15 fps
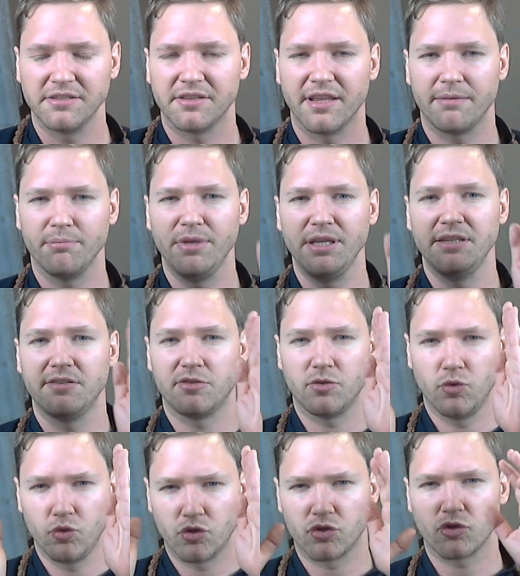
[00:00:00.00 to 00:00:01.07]
that means
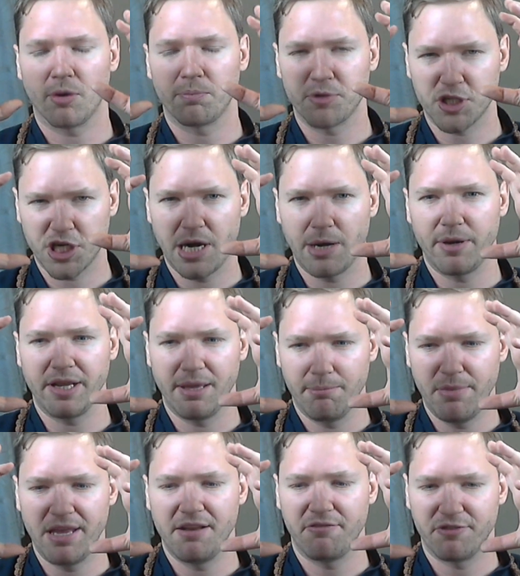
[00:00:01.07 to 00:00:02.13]
you stop sharing a
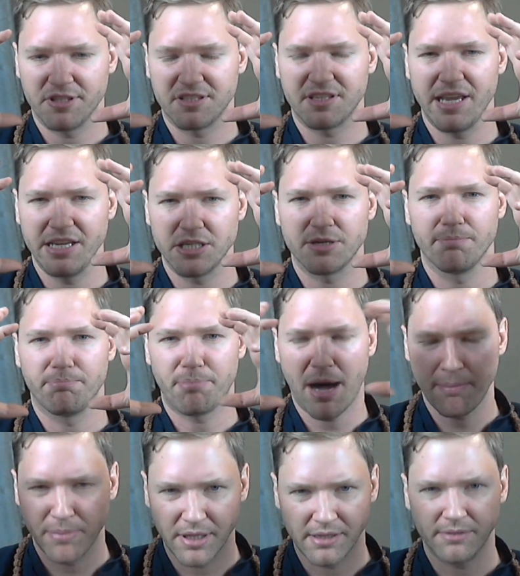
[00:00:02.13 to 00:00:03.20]
manifestation
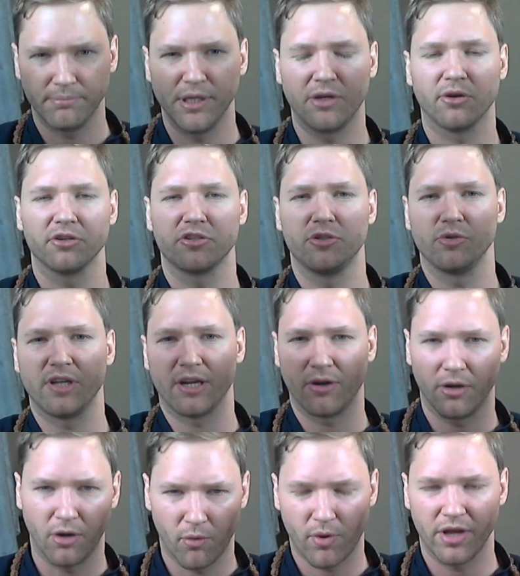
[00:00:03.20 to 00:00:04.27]
bubble because you cannot
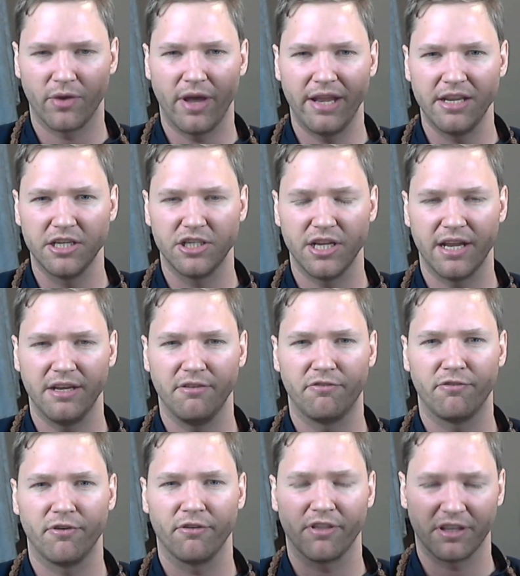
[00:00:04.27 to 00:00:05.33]
lower your energy any
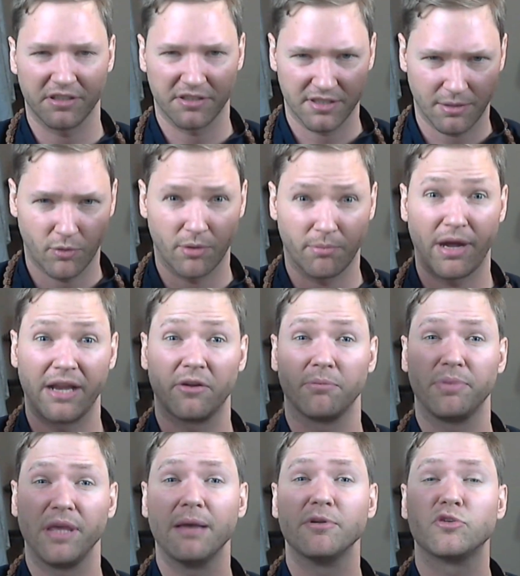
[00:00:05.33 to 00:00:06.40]
further and someone might not
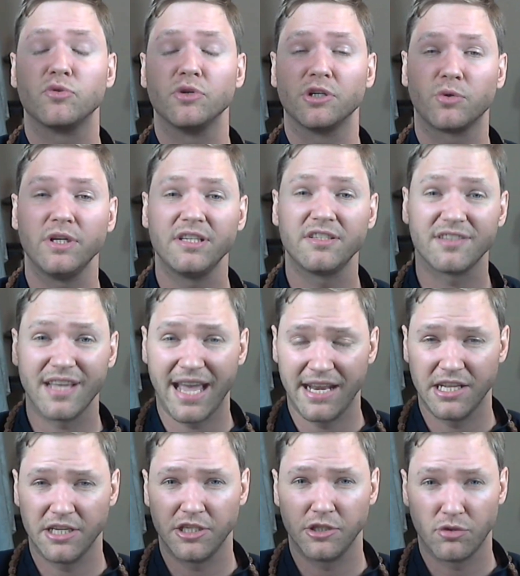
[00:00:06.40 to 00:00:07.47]
be able to increase their
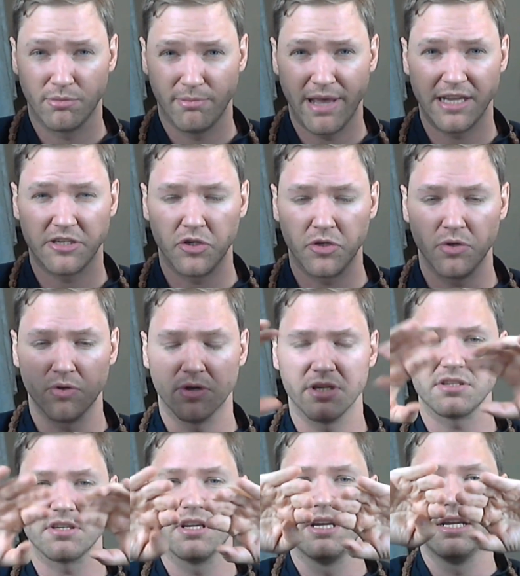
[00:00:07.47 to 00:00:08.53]
energy to match yours.